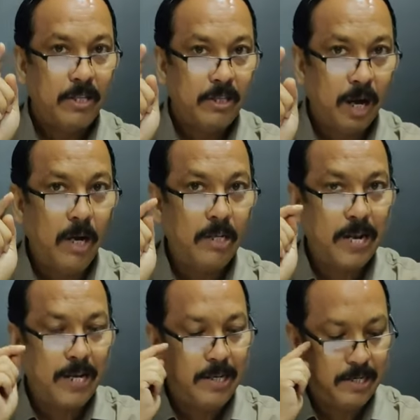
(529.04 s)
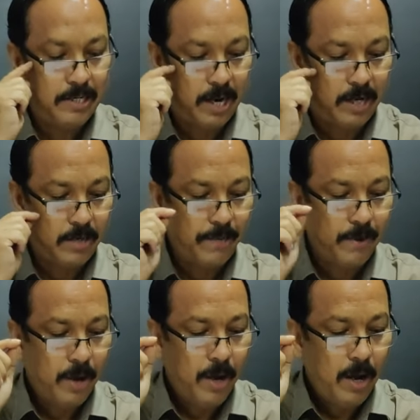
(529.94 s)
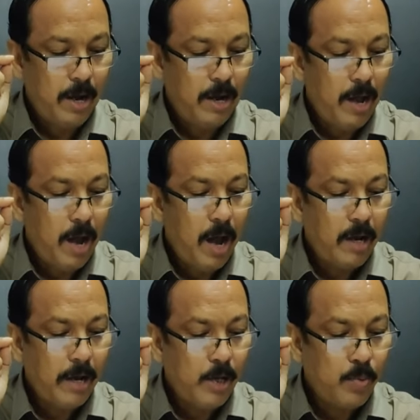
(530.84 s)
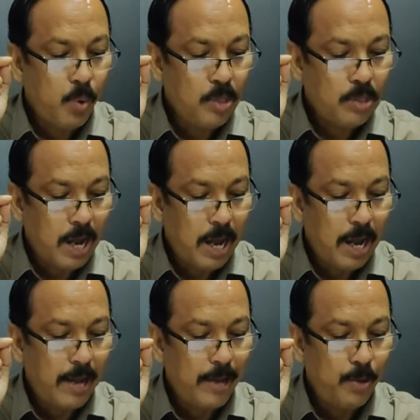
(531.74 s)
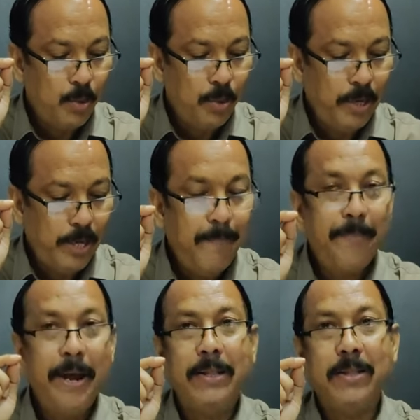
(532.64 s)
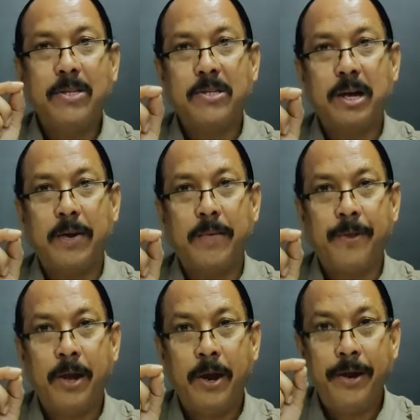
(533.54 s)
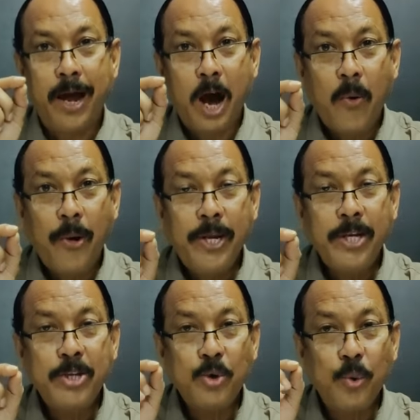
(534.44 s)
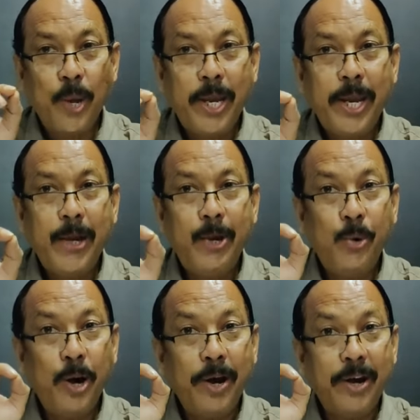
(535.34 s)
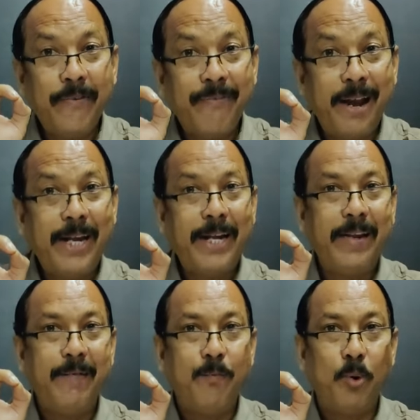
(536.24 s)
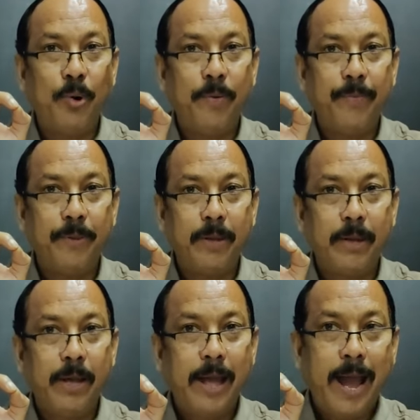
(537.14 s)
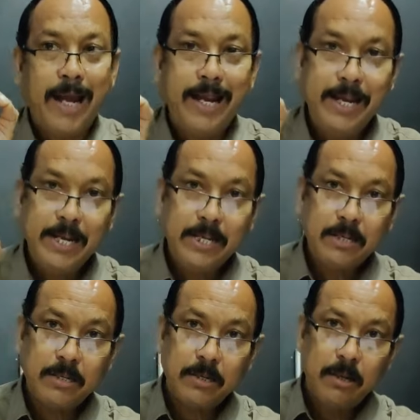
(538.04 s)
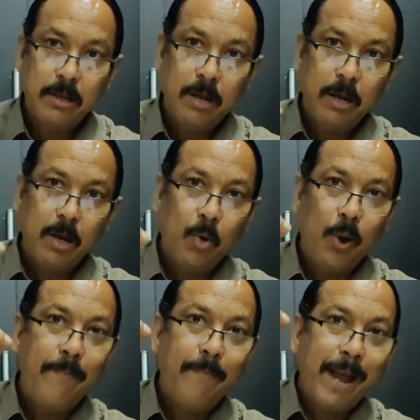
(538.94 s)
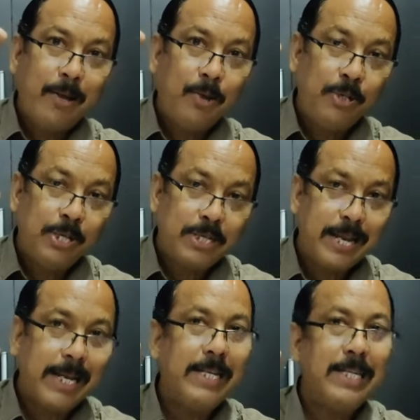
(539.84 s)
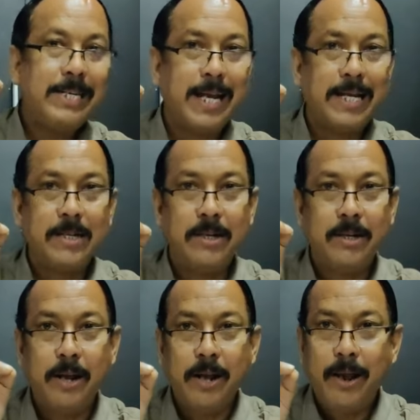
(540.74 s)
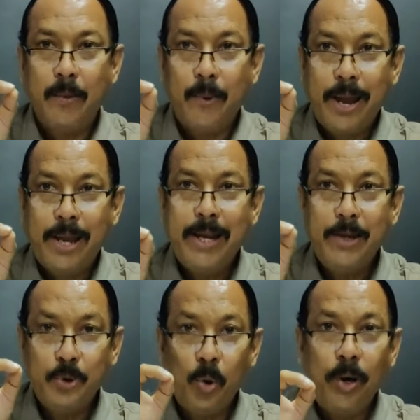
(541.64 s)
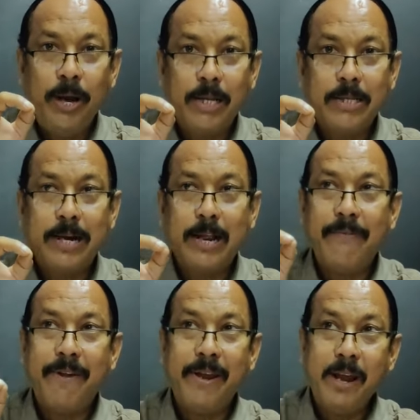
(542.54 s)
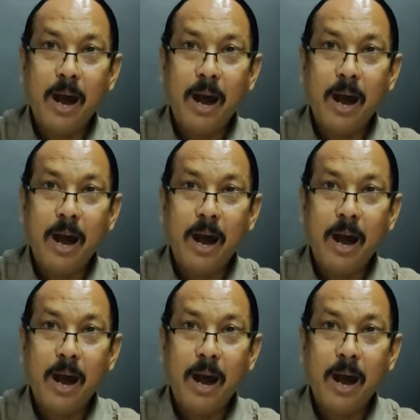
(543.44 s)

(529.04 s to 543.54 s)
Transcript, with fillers: Third stanza starts. Alack, it was I who leaped at the sun. Now he is going into a reflective mode and he is going back to the second stanza where he told us that if he